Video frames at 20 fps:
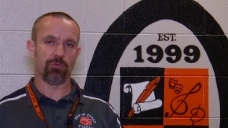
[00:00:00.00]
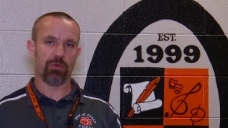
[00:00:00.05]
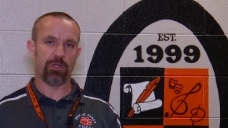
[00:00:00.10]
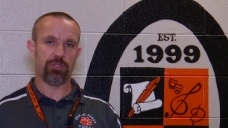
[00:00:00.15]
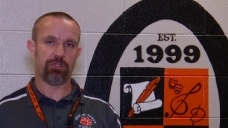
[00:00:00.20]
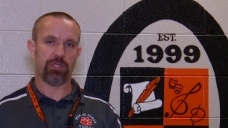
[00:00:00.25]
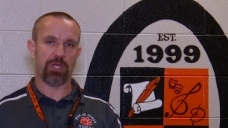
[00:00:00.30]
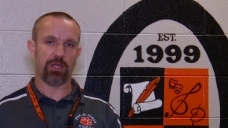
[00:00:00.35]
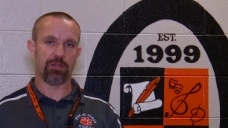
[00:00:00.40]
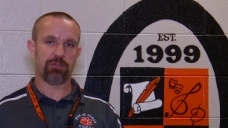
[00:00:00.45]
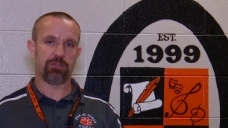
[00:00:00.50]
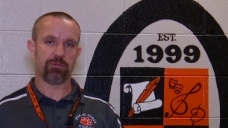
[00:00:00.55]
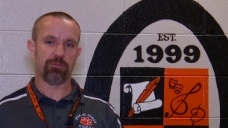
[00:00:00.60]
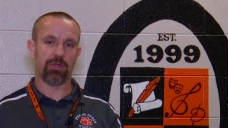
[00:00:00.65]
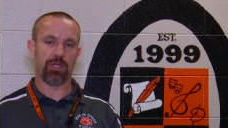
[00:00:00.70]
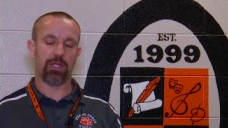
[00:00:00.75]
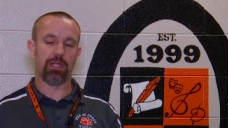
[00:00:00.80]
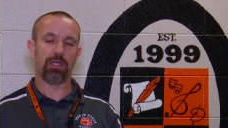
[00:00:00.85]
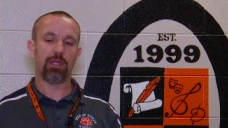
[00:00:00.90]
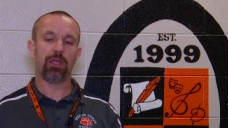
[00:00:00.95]
reach out to
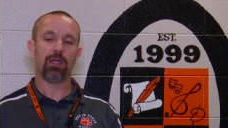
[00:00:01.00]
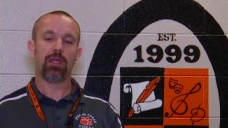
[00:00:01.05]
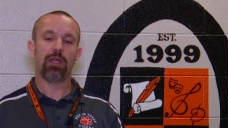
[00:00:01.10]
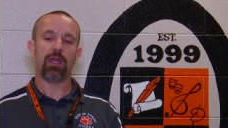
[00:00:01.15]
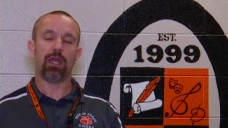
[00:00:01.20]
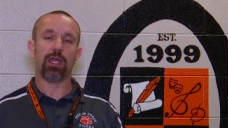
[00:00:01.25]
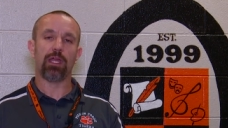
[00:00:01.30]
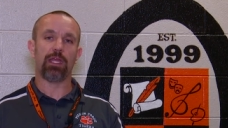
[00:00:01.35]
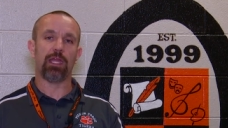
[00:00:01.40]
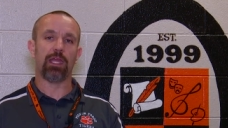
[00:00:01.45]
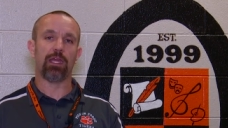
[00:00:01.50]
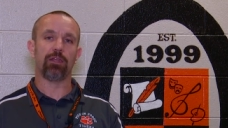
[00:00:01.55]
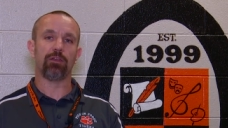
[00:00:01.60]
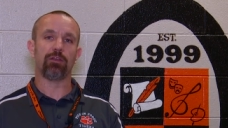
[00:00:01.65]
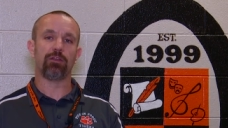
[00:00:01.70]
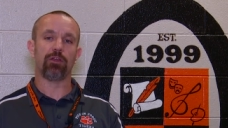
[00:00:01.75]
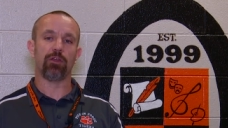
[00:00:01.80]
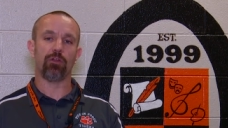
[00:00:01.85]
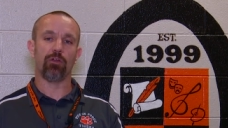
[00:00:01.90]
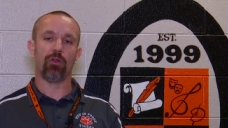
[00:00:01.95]
me.
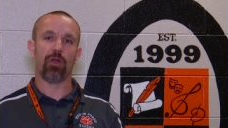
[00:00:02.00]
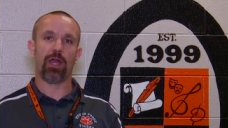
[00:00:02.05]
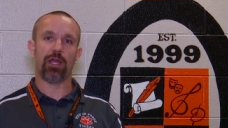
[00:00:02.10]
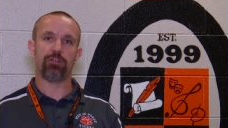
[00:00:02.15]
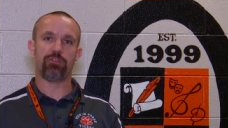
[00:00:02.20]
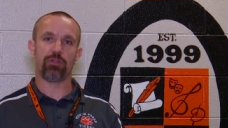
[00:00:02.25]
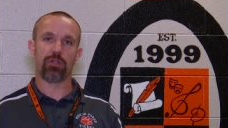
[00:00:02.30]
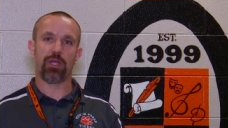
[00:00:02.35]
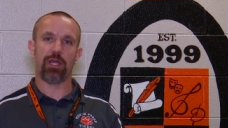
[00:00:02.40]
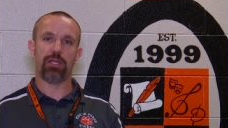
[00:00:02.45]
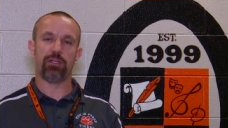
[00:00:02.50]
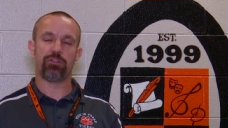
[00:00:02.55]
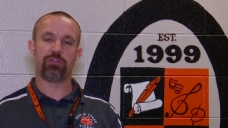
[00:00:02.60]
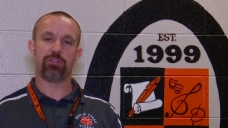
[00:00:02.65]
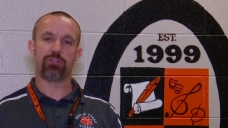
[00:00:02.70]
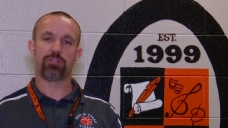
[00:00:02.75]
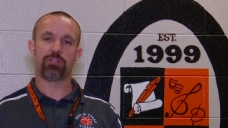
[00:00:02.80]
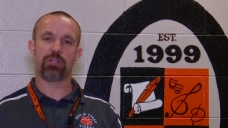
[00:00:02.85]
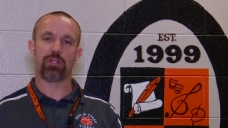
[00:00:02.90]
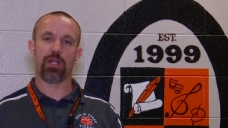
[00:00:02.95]
Again,
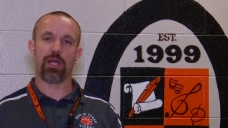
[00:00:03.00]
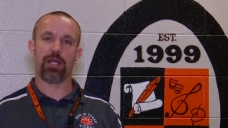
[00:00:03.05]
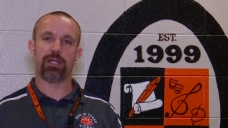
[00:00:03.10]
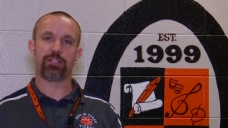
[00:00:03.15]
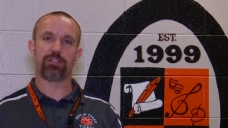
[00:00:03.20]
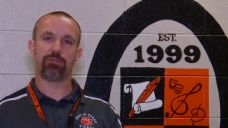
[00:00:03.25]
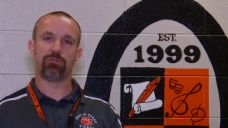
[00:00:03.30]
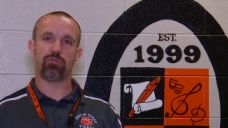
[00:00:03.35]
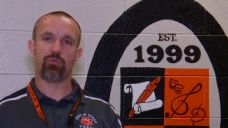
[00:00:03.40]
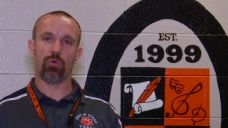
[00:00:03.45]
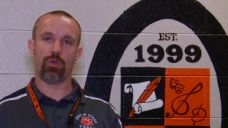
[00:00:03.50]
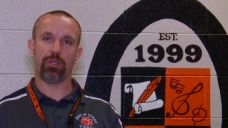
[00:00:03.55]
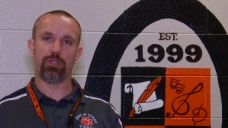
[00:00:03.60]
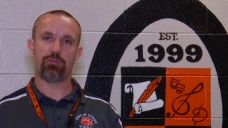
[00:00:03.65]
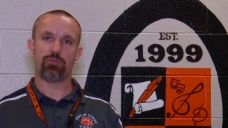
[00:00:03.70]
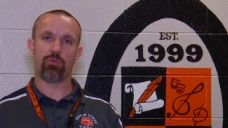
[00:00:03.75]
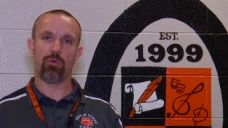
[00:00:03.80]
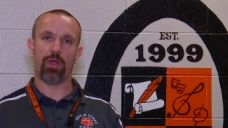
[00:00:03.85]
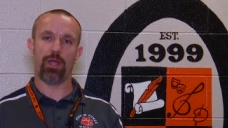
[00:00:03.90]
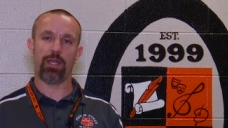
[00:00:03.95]
congratulations, class of
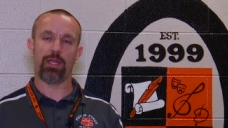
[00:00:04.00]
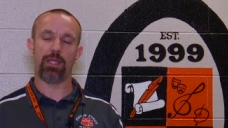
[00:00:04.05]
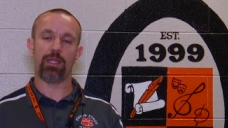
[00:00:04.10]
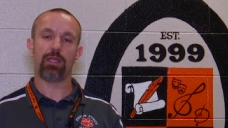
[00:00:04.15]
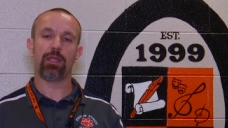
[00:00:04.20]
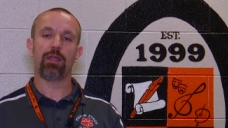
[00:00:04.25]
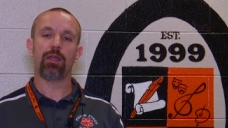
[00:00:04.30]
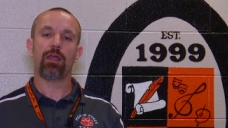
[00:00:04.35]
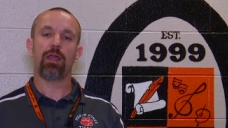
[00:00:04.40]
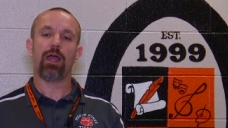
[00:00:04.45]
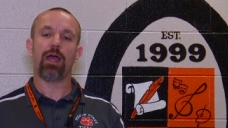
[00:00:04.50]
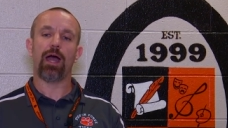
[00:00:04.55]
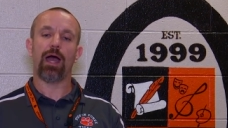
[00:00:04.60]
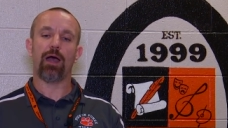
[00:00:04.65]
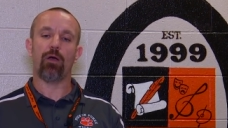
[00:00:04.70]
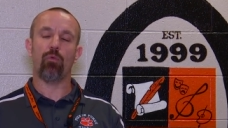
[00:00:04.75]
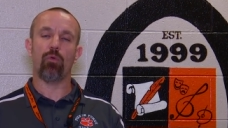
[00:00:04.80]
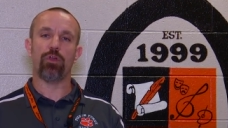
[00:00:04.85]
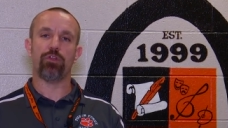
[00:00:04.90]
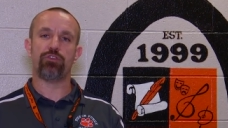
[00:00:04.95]
2020.
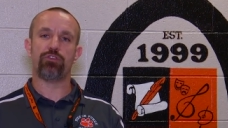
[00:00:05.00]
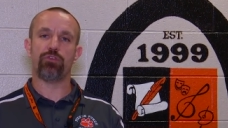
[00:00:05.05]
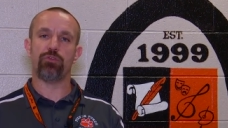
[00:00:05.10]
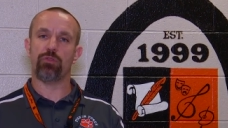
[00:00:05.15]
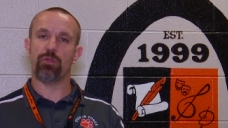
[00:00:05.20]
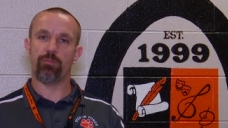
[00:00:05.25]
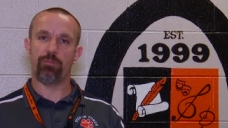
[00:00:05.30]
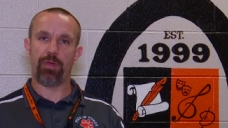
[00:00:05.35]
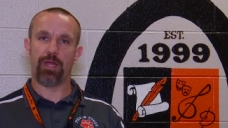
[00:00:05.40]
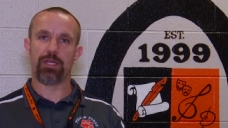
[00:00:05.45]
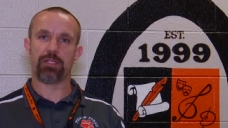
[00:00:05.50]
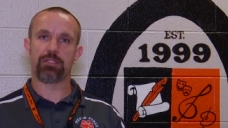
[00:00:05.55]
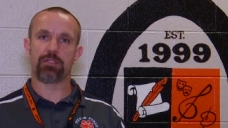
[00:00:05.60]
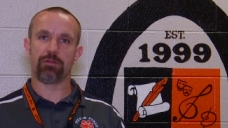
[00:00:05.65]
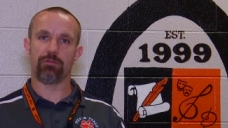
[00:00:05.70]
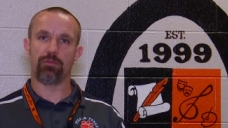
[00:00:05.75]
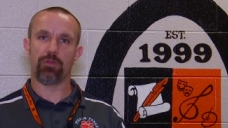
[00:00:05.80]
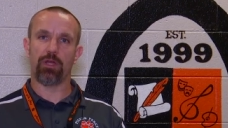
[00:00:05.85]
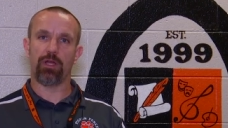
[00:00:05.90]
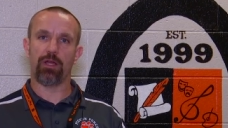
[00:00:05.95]
I wish you the best
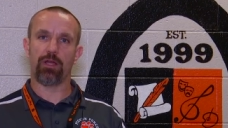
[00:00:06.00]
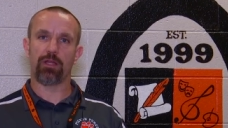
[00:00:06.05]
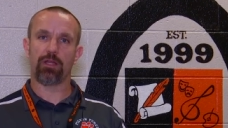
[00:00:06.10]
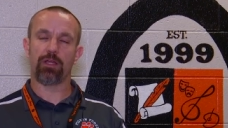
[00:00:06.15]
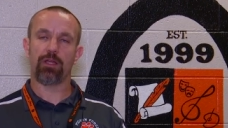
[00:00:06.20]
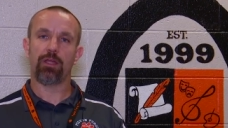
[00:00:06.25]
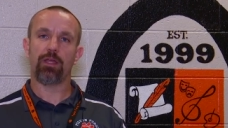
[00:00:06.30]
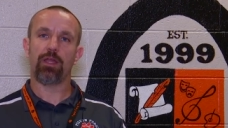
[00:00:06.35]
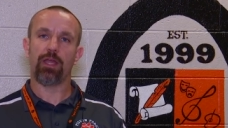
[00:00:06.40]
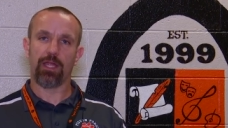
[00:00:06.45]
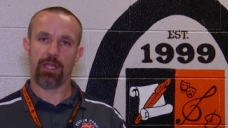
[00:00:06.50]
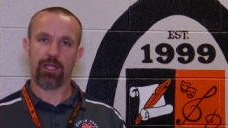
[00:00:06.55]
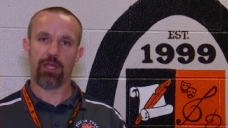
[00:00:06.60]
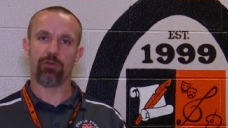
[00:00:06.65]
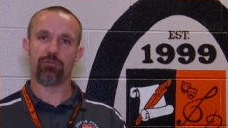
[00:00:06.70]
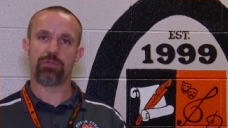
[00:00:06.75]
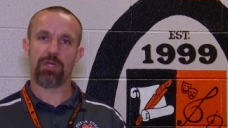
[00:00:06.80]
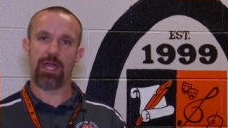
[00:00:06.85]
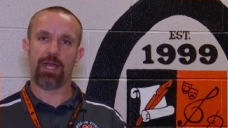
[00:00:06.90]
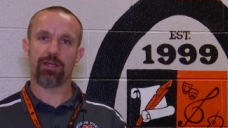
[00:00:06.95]
of luck and
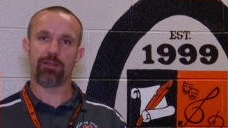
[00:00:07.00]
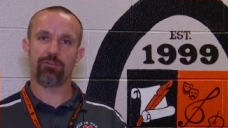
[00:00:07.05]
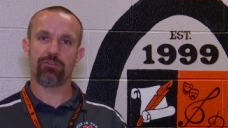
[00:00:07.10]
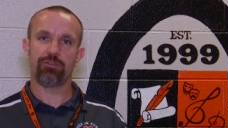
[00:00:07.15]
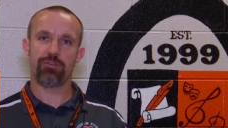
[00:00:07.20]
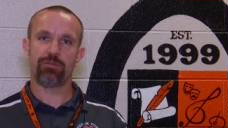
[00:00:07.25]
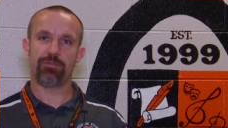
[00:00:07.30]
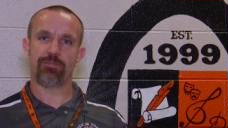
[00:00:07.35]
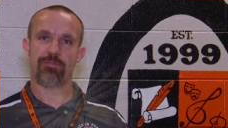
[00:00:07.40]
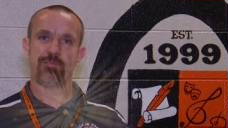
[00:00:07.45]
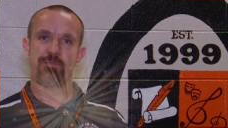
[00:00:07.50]
go Tigers.